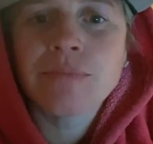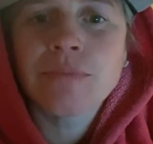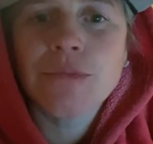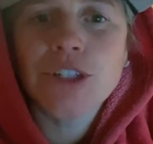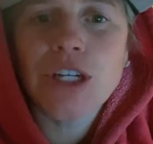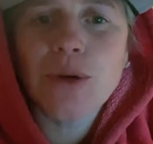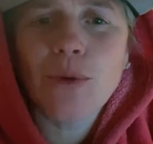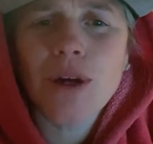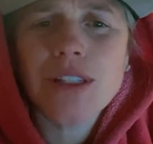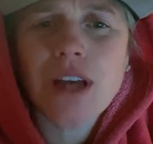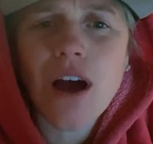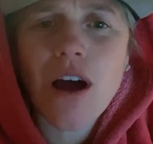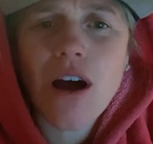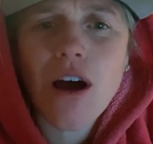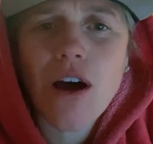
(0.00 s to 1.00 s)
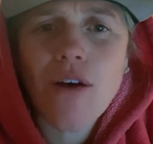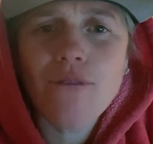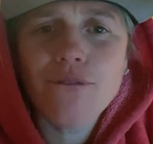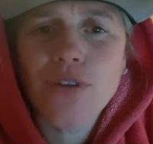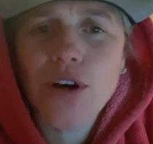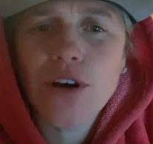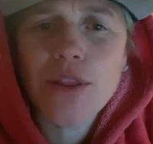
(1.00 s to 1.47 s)
She works hard
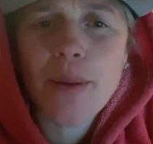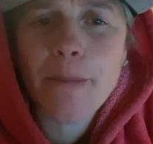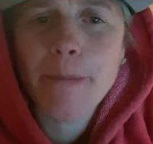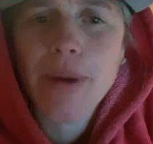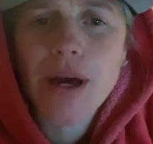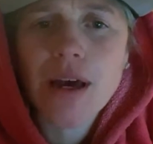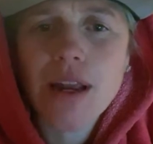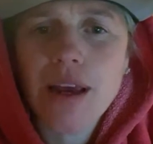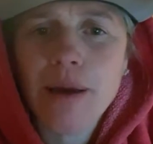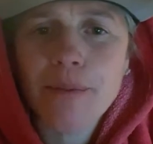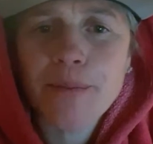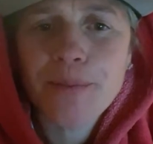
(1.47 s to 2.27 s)
for the money.